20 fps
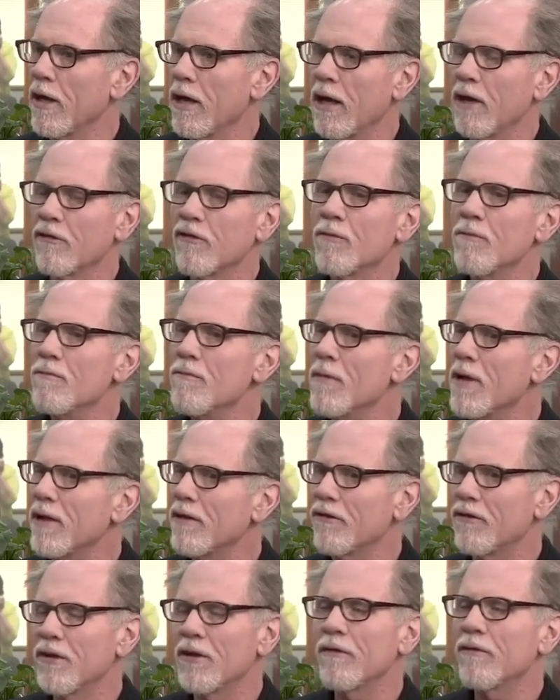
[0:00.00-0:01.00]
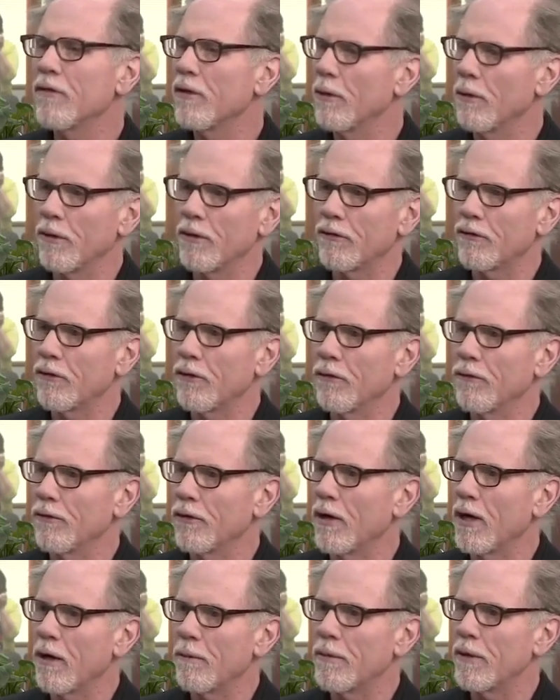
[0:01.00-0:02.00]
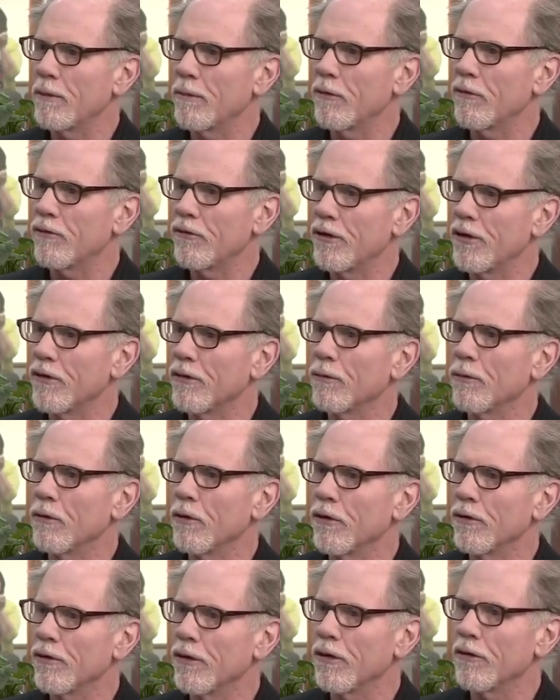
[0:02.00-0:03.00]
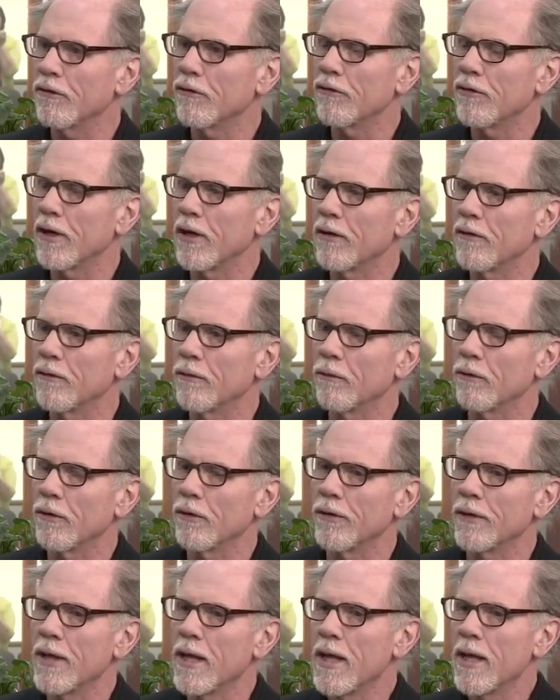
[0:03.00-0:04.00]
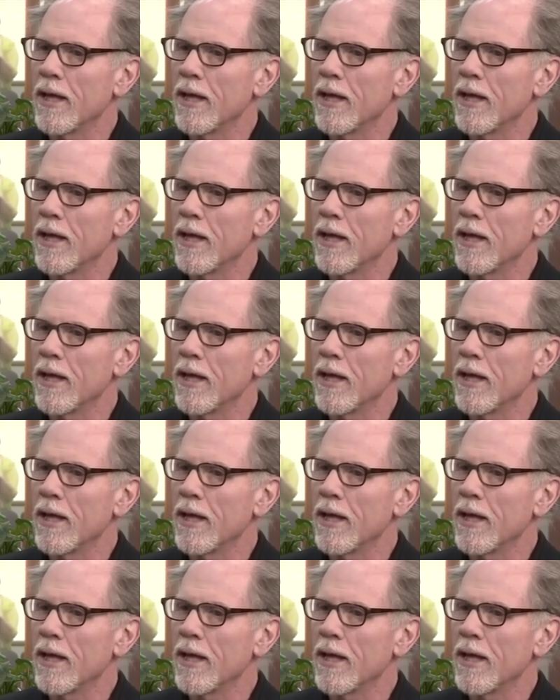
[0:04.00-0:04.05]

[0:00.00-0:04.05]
has immense influence over how people see the world and understand the world.